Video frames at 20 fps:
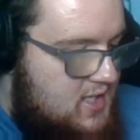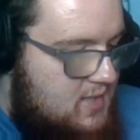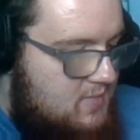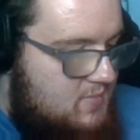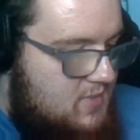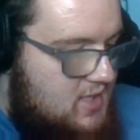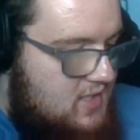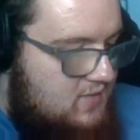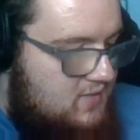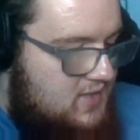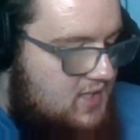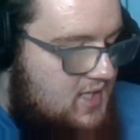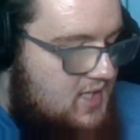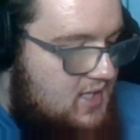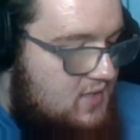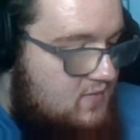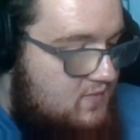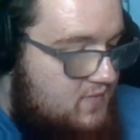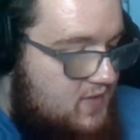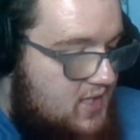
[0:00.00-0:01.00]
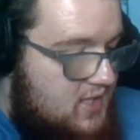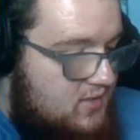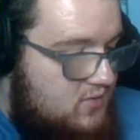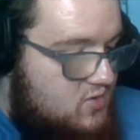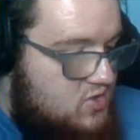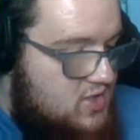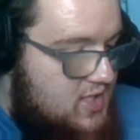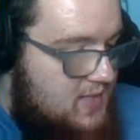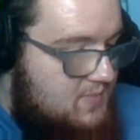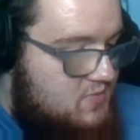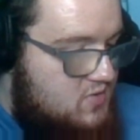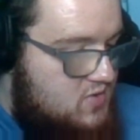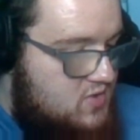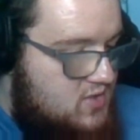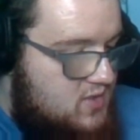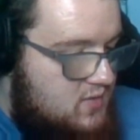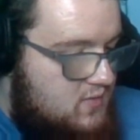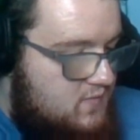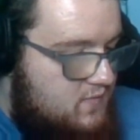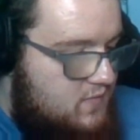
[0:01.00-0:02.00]
and immediately unveil Chapter
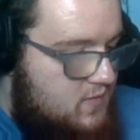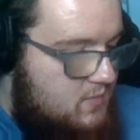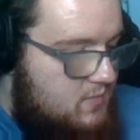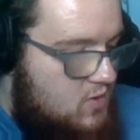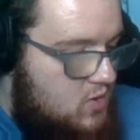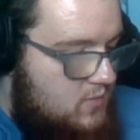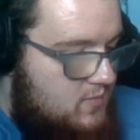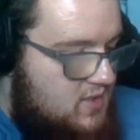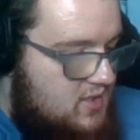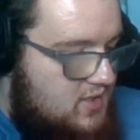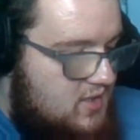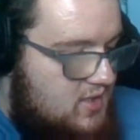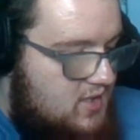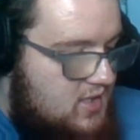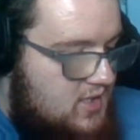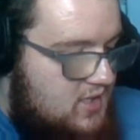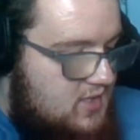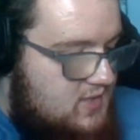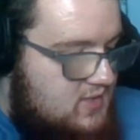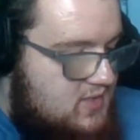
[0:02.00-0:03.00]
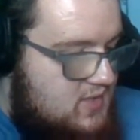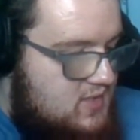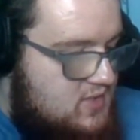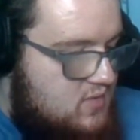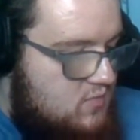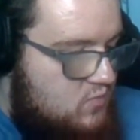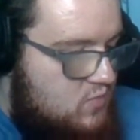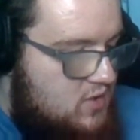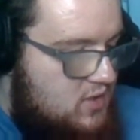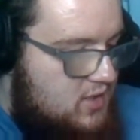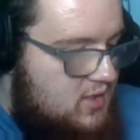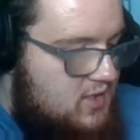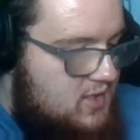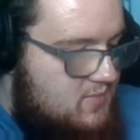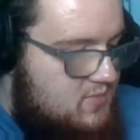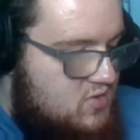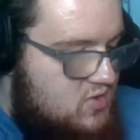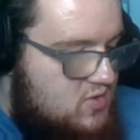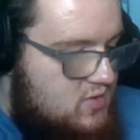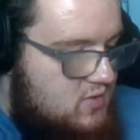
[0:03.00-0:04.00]
2 the moment Season 1
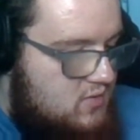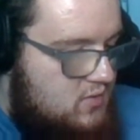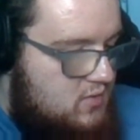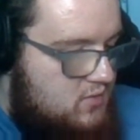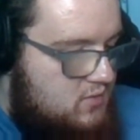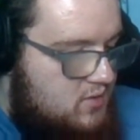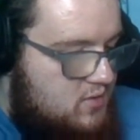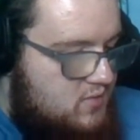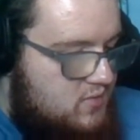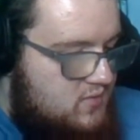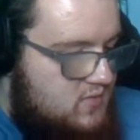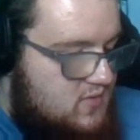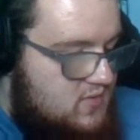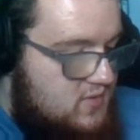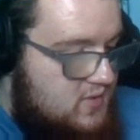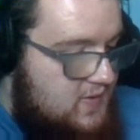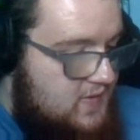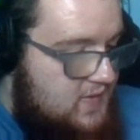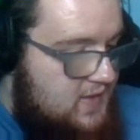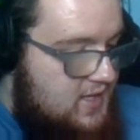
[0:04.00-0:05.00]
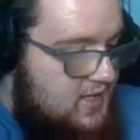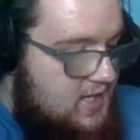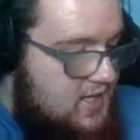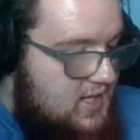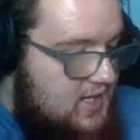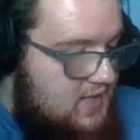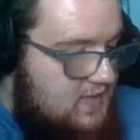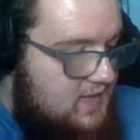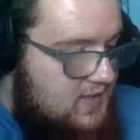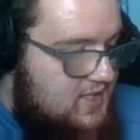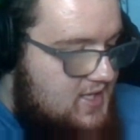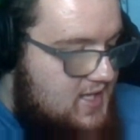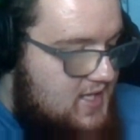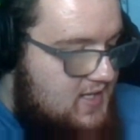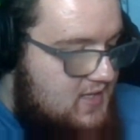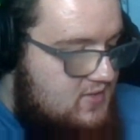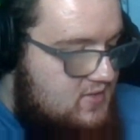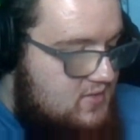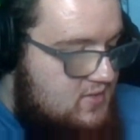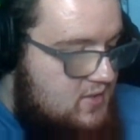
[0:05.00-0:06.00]
comes to a close. In the
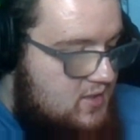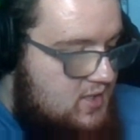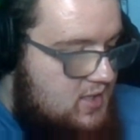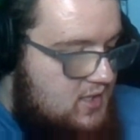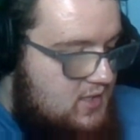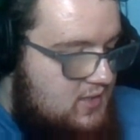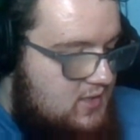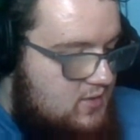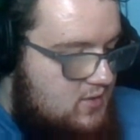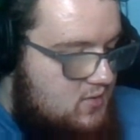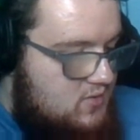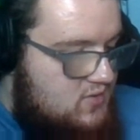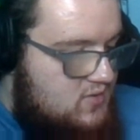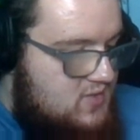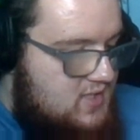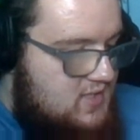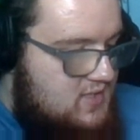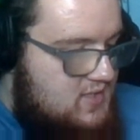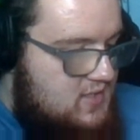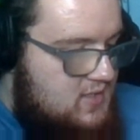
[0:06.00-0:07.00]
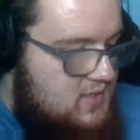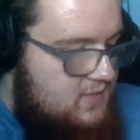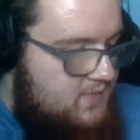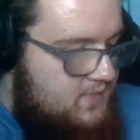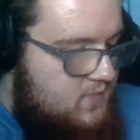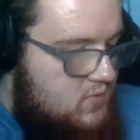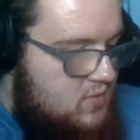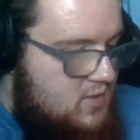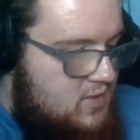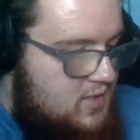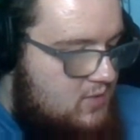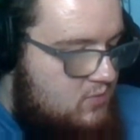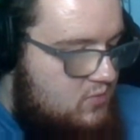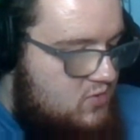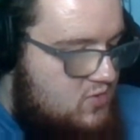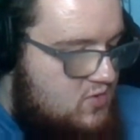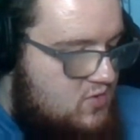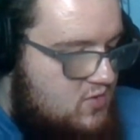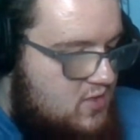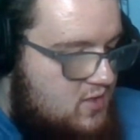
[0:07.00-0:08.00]
case, the new season of Fortnite
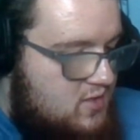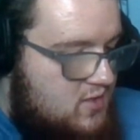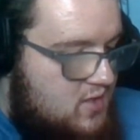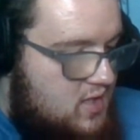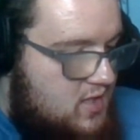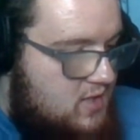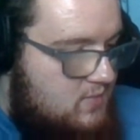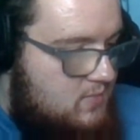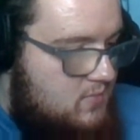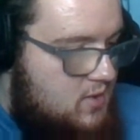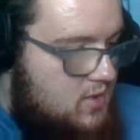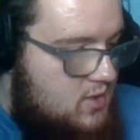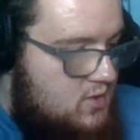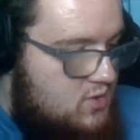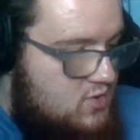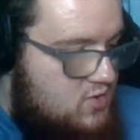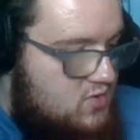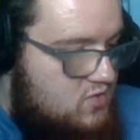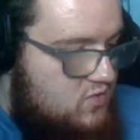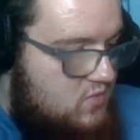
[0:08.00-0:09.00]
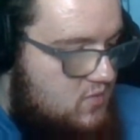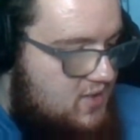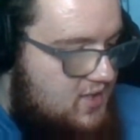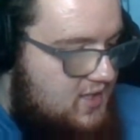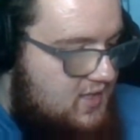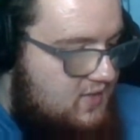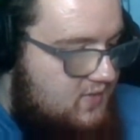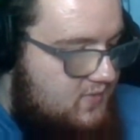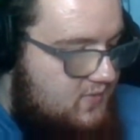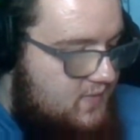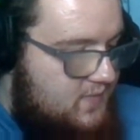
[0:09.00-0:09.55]
will start on March 20th.